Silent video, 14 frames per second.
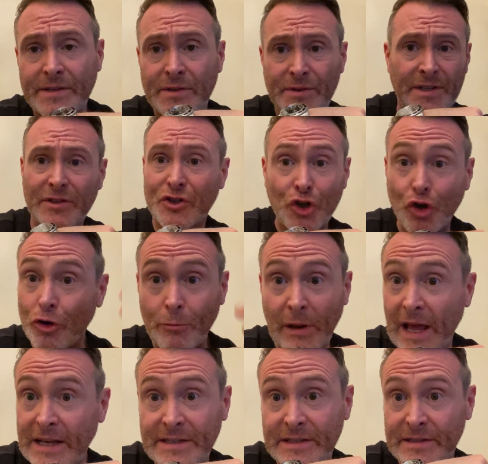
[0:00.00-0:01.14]
So it's in 2
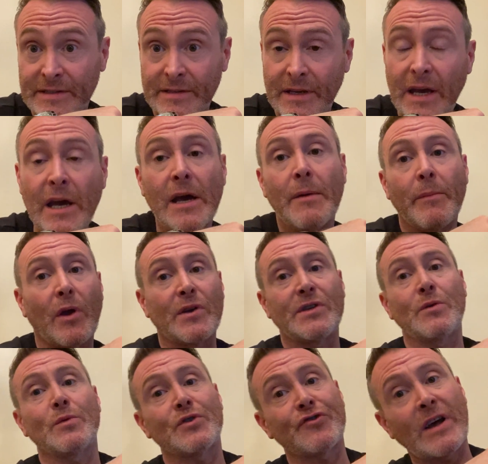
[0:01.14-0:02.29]
places because it
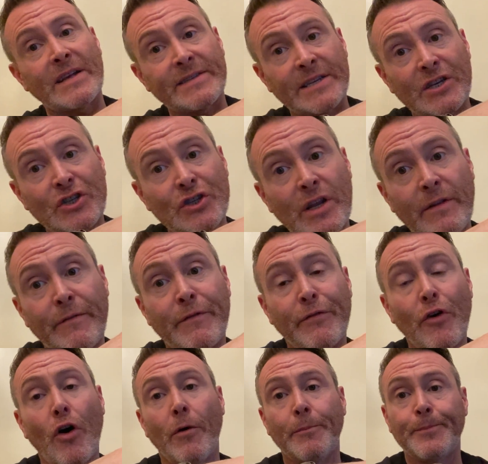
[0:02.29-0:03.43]
was transitioning
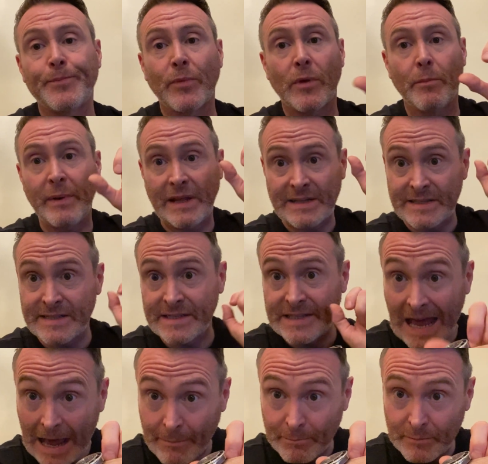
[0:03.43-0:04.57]
from being
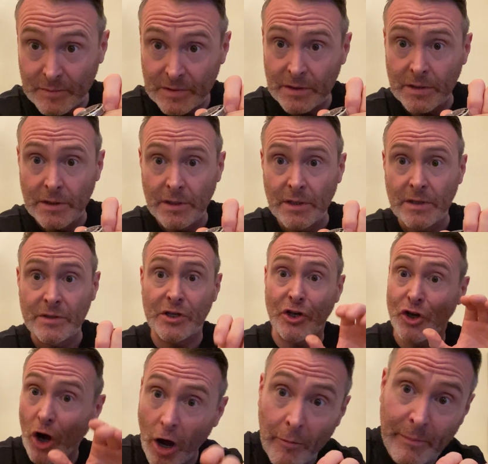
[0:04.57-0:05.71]
stamped to
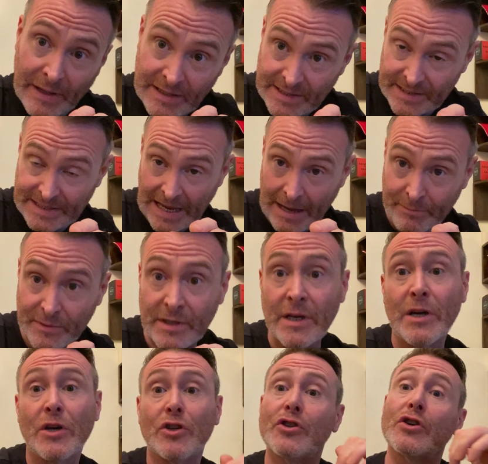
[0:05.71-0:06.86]
not being stamped
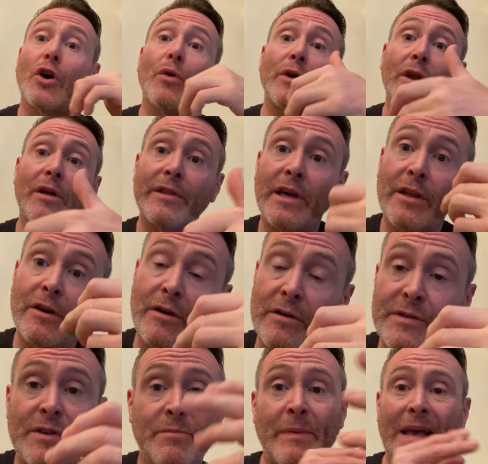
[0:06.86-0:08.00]
to going on the inner.
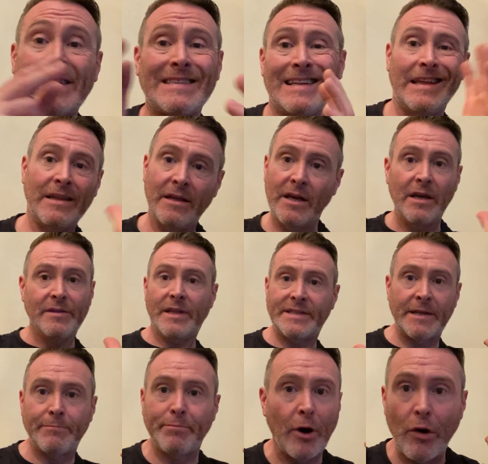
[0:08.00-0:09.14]
So basically, they
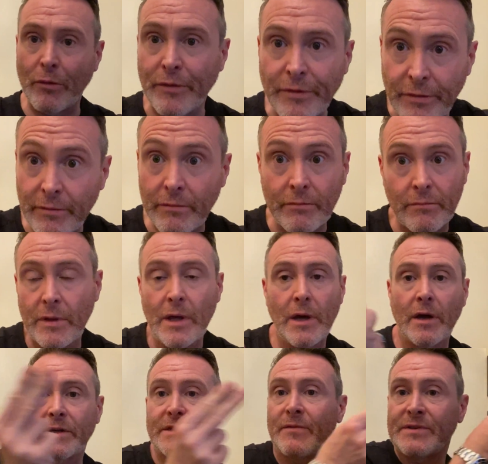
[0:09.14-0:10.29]
did both
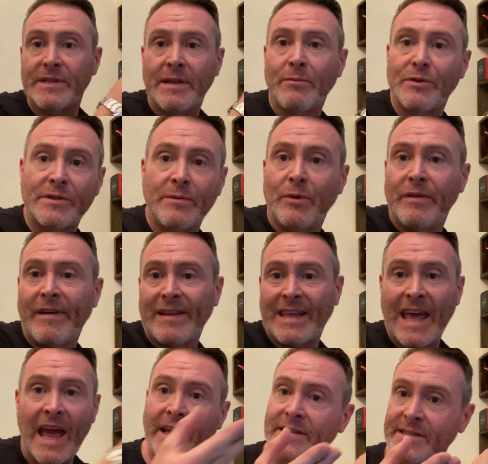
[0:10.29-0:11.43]
because obviously they must have had
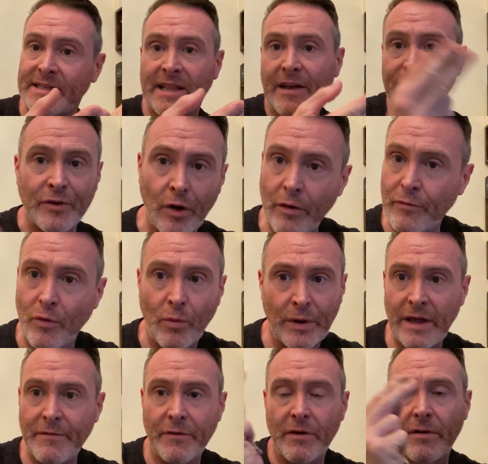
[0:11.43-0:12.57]
cases left over, or
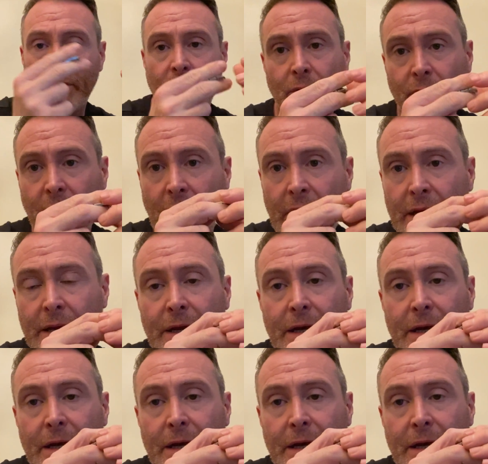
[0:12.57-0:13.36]
whatever. Okay.